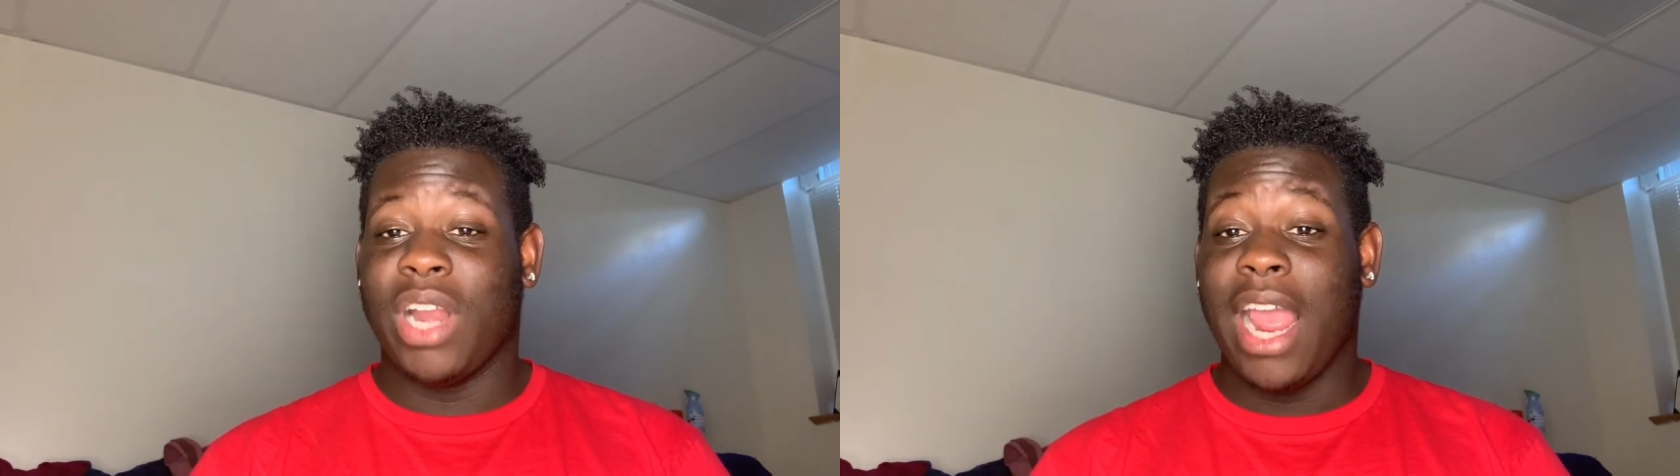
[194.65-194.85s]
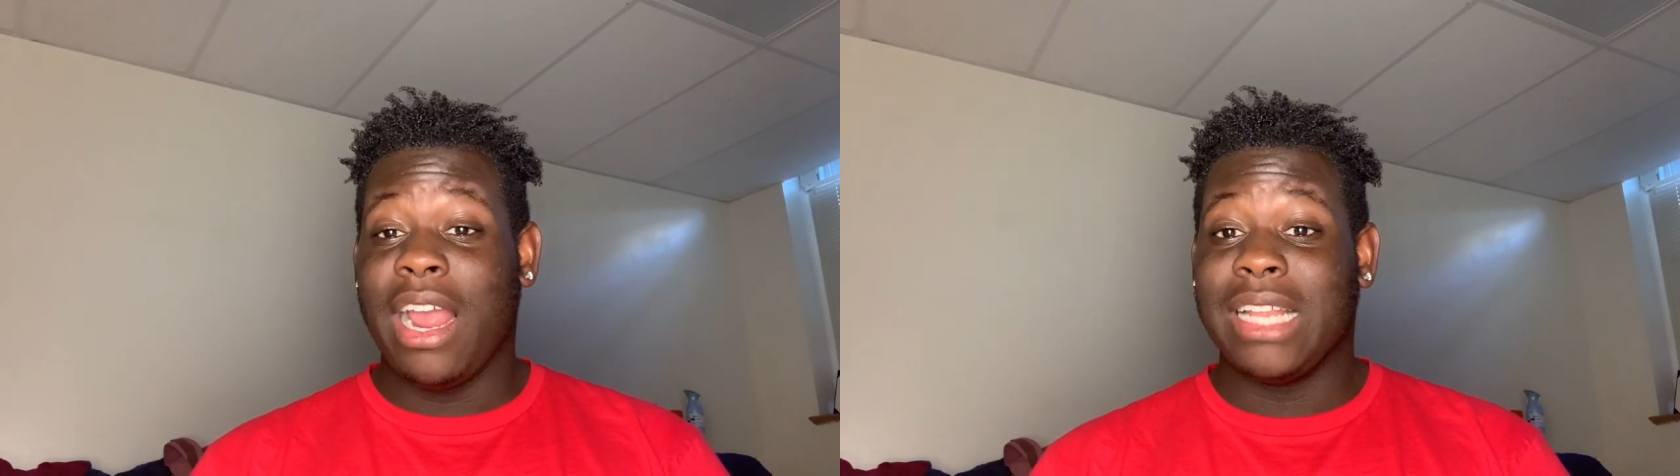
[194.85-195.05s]

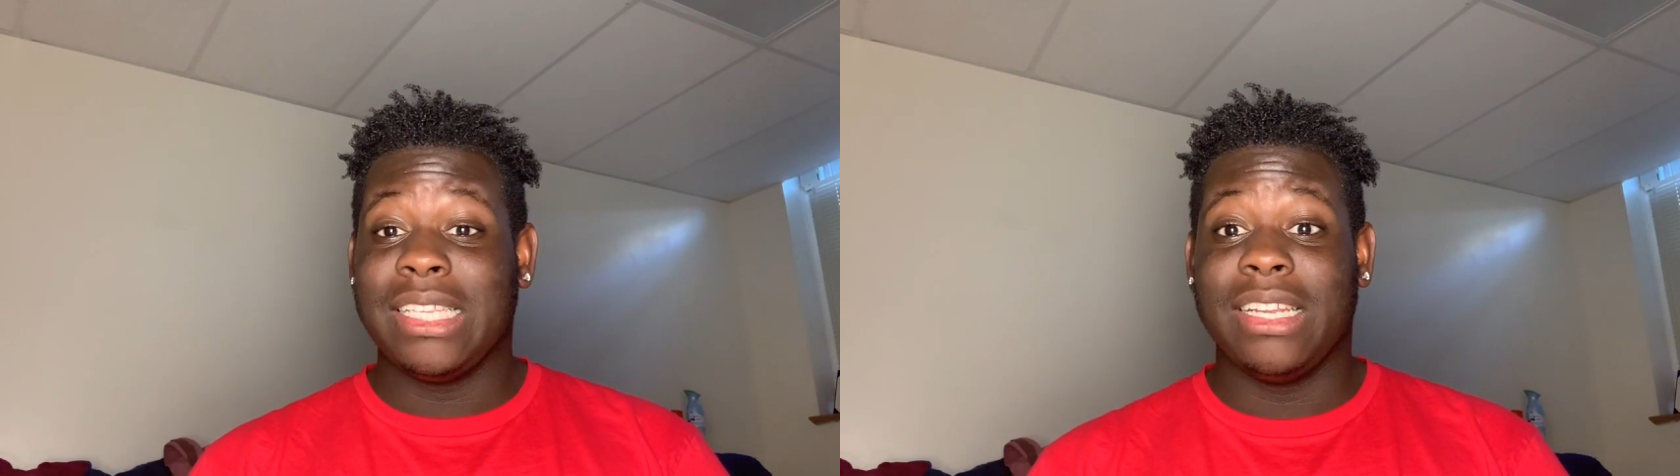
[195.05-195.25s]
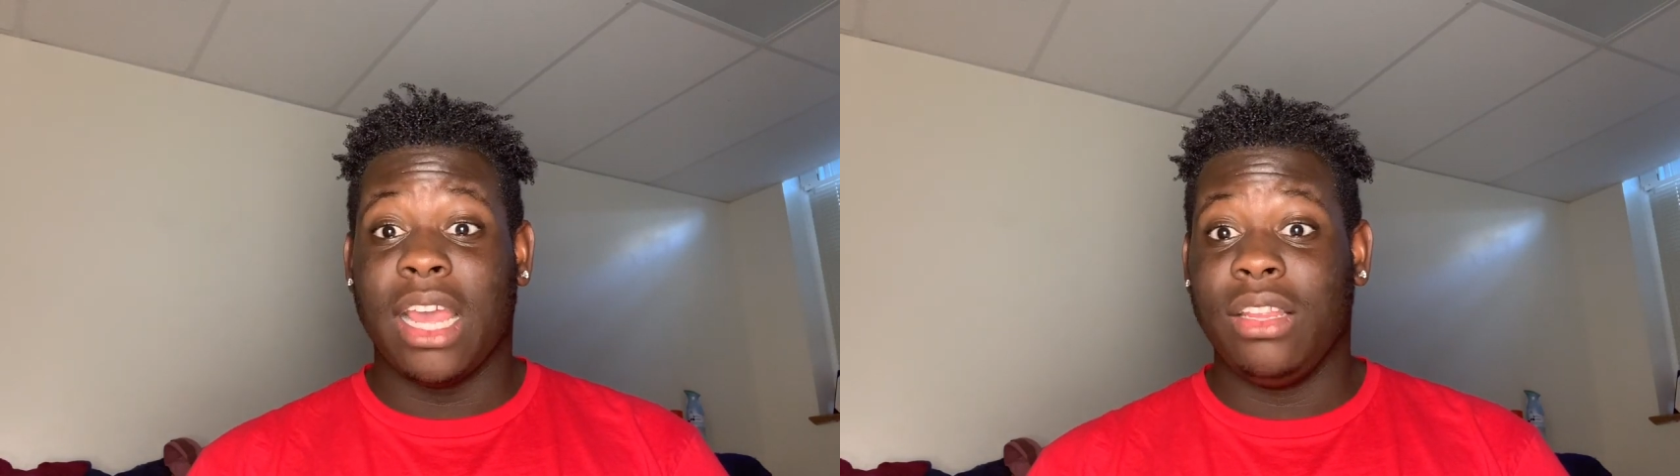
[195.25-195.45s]
I got
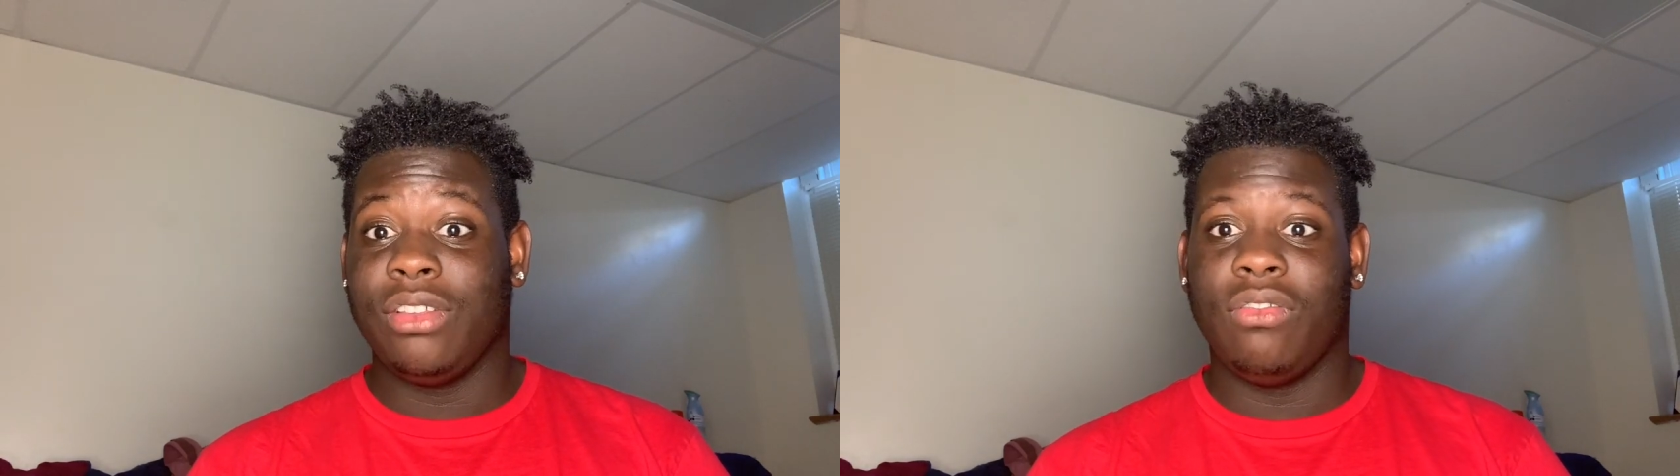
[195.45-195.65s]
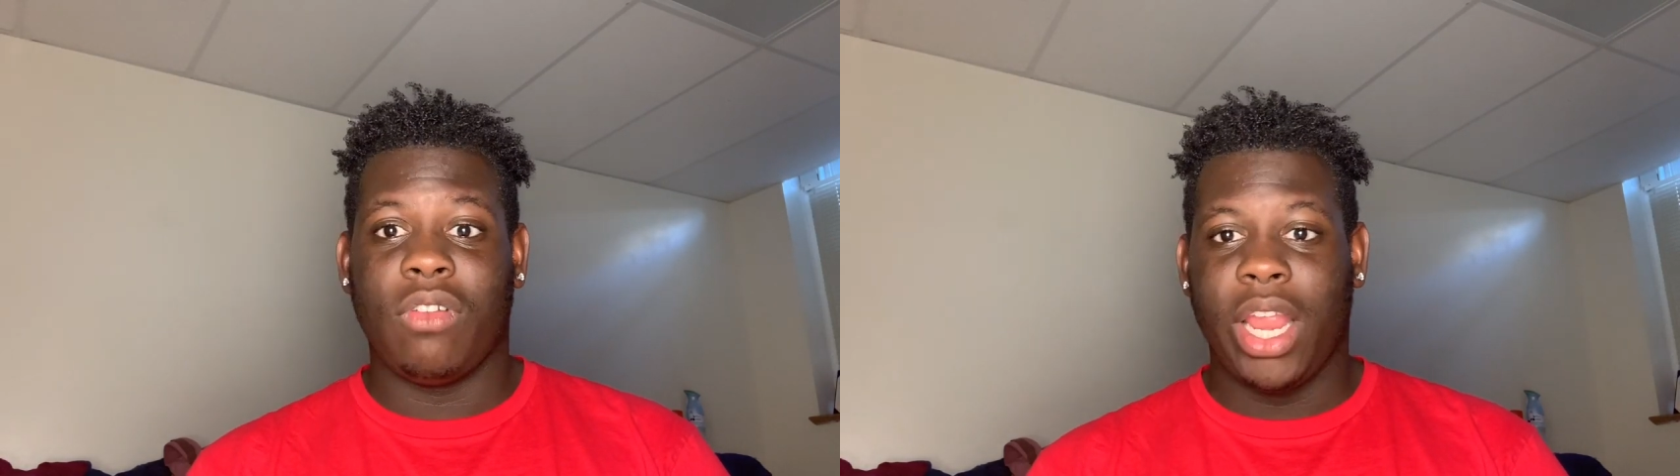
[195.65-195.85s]
to 9th
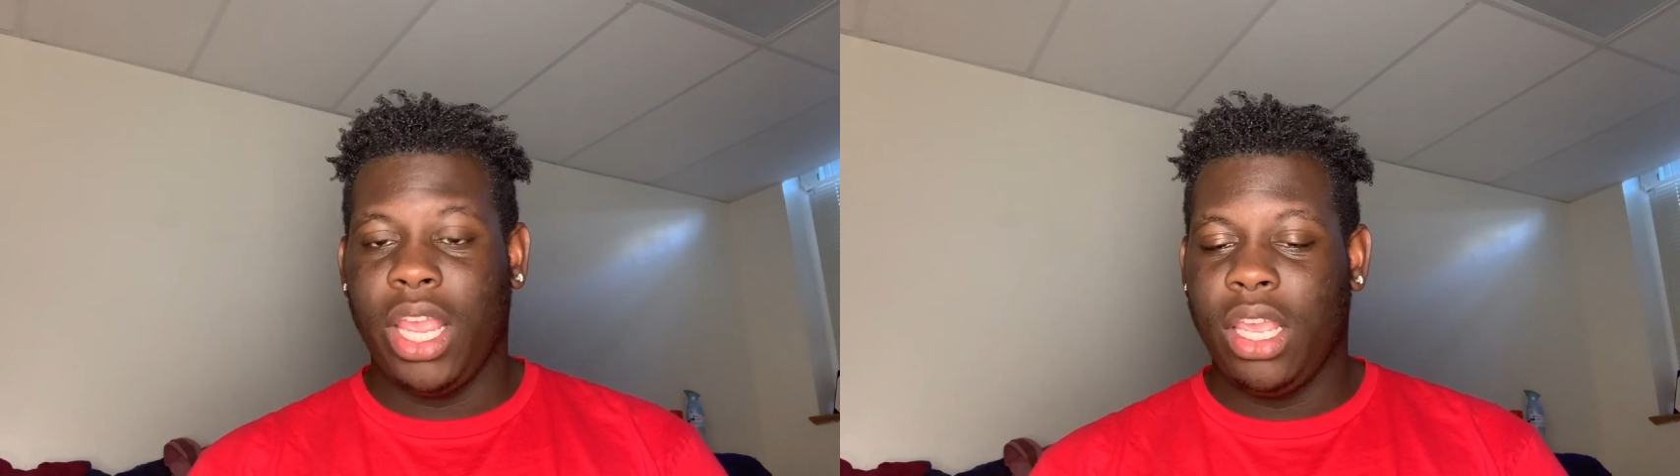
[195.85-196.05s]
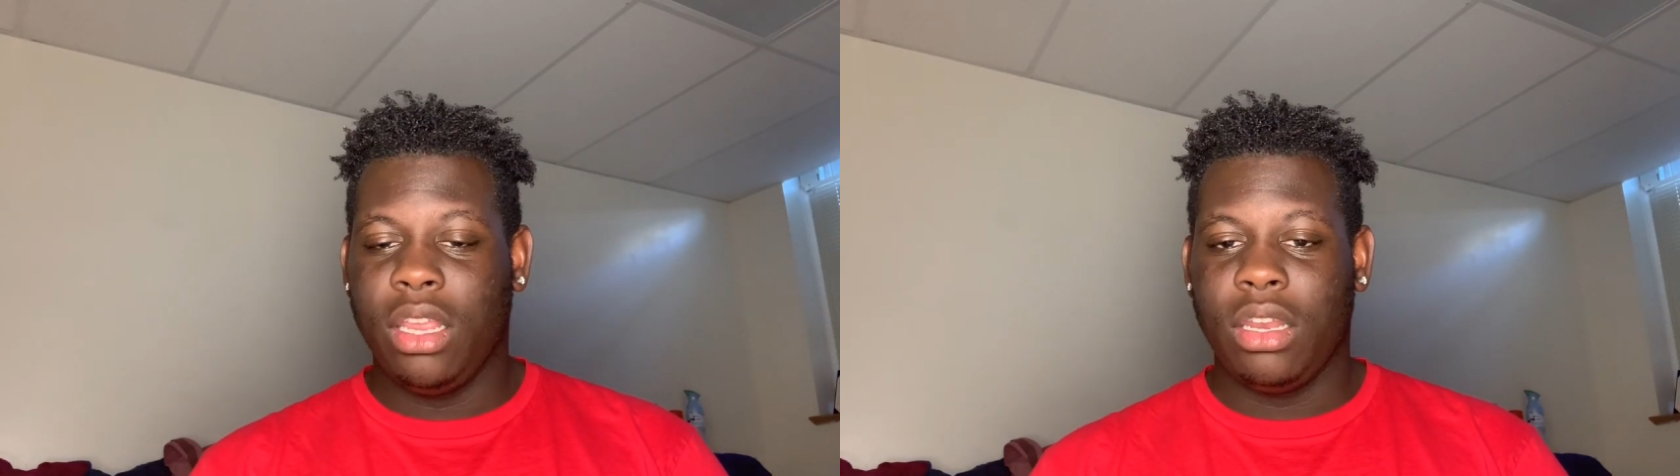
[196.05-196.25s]

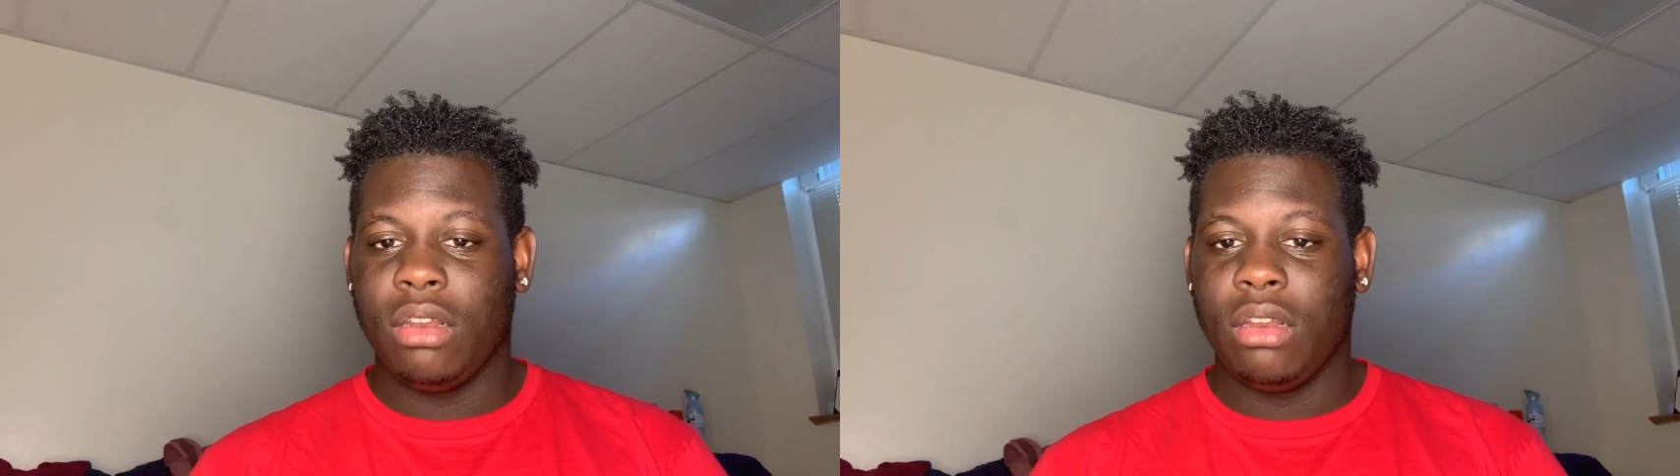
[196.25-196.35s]
grade,